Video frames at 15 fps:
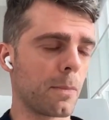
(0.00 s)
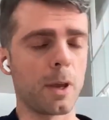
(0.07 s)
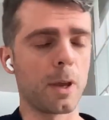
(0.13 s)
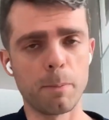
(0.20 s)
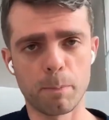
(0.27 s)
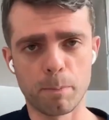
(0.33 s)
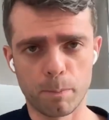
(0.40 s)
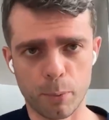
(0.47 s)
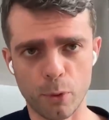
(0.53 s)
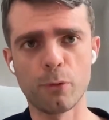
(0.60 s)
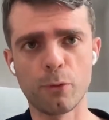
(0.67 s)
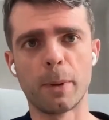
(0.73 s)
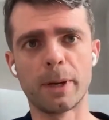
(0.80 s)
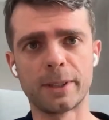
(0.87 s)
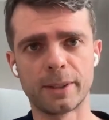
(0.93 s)

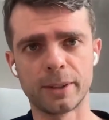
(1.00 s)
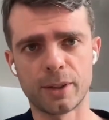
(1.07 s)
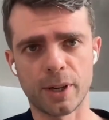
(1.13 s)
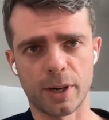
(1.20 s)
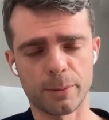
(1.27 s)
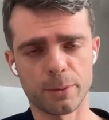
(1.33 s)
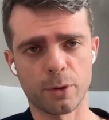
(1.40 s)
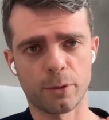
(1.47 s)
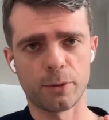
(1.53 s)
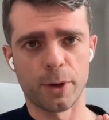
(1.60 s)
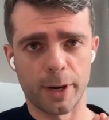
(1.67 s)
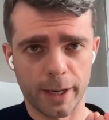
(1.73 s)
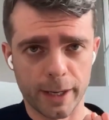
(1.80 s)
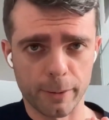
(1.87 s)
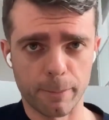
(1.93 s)
improvement in terms of the
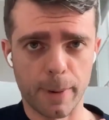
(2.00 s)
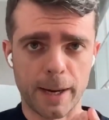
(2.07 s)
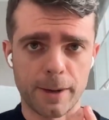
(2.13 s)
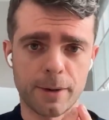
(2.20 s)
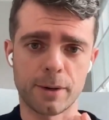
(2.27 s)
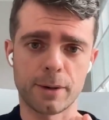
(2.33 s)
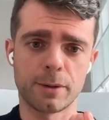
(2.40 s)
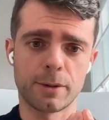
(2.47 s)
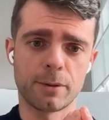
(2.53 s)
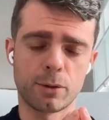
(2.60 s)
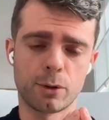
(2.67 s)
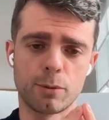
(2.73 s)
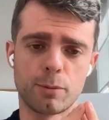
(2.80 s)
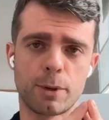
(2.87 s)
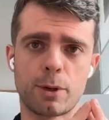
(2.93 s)
recommender
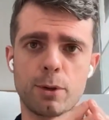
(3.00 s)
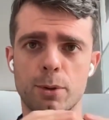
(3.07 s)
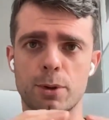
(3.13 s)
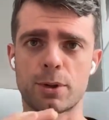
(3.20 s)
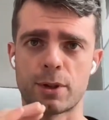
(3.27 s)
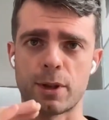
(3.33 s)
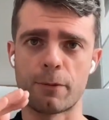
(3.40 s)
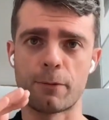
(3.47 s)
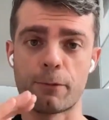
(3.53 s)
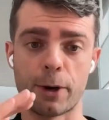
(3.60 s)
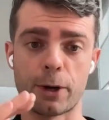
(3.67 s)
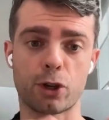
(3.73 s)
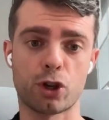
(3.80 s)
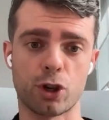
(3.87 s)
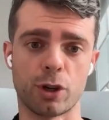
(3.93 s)
to reduce the
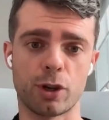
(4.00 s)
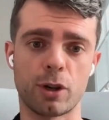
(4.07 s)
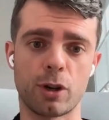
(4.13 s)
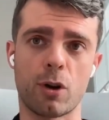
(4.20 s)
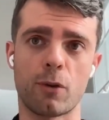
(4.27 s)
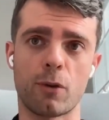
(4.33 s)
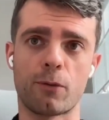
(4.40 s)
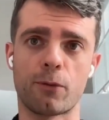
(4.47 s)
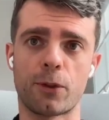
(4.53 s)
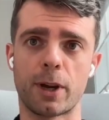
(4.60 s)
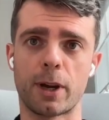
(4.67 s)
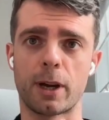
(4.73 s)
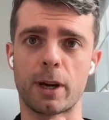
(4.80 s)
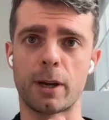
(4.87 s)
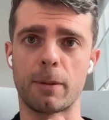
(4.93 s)
friction of
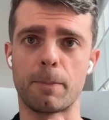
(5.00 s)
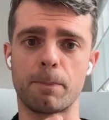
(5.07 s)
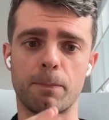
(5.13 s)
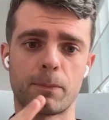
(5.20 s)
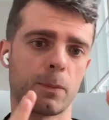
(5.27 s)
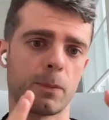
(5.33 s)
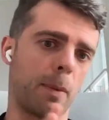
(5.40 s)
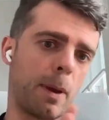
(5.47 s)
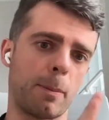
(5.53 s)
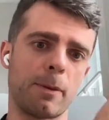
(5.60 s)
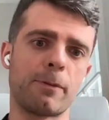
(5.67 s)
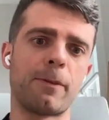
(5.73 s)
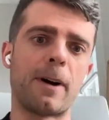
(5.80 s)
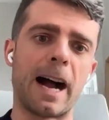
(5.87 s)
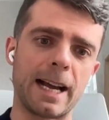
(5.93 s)
the maybe
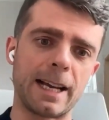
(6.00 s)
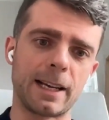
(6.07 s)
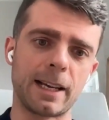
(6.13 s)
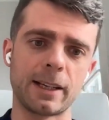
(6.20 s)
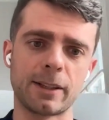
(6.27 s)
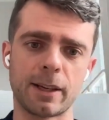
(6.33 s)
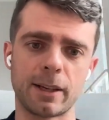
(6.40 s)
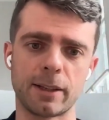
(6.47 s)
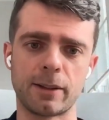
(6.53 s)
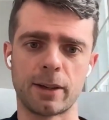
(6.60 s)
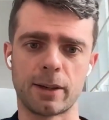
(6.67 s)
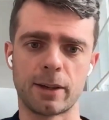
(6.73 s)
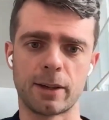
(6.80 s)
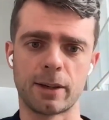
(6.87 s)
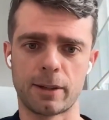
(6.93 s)
finding
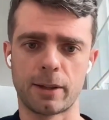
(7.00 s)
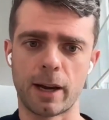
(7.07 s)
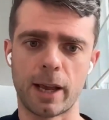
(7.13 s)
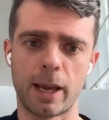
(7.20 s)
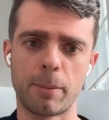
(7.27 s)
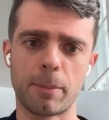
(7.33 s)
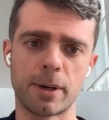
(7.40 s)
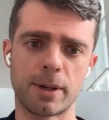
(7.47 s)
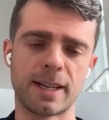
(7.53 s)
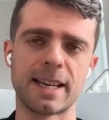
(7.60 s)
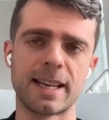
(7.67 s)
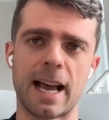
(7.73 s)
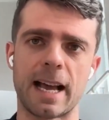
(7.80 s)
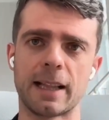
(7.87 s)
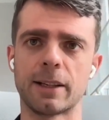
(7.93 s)
the labor, the
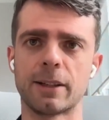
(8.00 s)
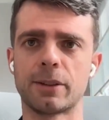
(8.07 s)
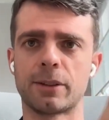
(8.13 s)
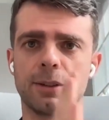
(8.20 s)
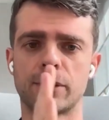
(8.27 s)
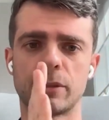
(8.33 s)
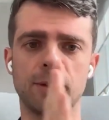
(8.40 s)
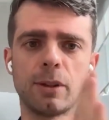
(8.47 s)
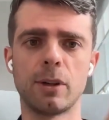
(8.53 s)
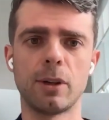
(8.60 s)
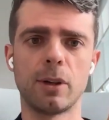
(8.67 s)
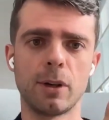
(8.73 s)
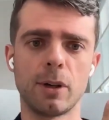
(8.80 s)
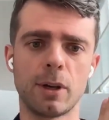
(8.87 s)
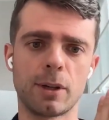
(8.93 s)
talent, and
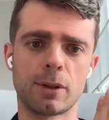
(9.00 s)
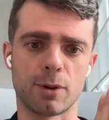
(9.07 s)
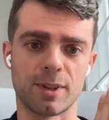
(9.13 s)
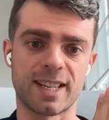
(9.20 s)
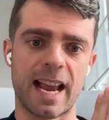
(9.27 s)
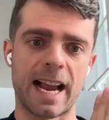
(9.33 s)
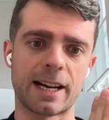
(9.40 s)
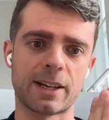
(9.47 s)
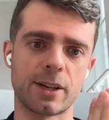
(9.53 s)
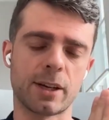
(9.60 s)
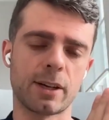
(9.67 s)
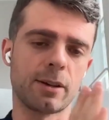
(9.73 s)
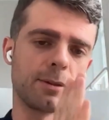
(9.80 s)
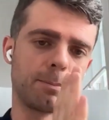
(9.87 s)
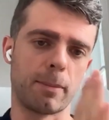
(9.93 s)

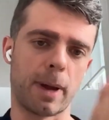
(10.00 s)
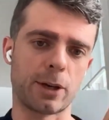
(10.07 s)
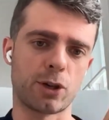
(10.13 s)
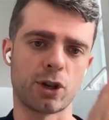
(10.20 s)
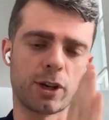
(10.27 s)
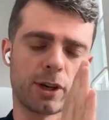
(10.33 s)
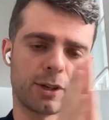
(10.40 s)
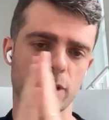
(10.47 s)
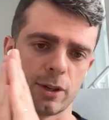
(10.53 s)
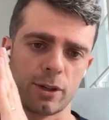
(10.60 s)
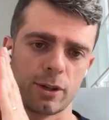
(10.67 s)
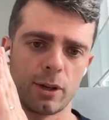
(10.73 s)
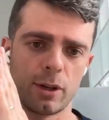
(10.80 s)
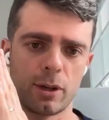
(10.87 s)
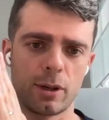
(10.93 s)
transacting and matching, and then
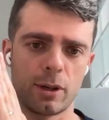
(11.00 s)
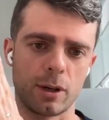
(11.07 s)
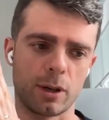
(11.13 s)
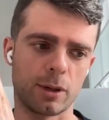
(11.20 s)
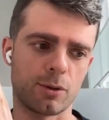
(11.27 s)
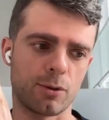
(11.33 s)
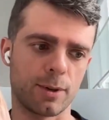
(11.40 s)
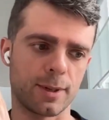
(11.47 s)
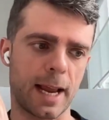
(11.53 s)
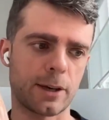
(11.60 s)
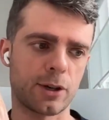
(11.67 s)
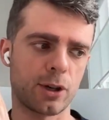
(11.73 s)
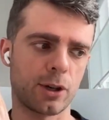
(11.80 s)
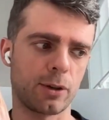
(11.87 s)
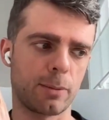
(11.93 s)

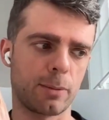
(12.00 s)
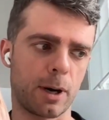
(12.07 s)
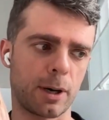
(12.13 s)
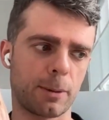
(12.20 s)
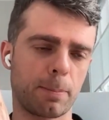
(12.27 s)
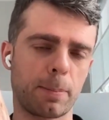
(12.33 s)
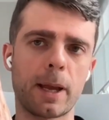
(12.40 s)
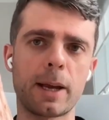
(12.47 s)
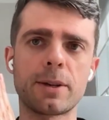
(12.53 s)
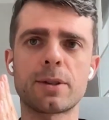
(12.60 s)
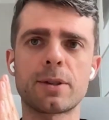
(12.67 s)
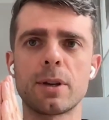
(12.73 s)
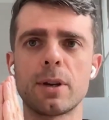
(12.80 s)
transacting on the marketplace?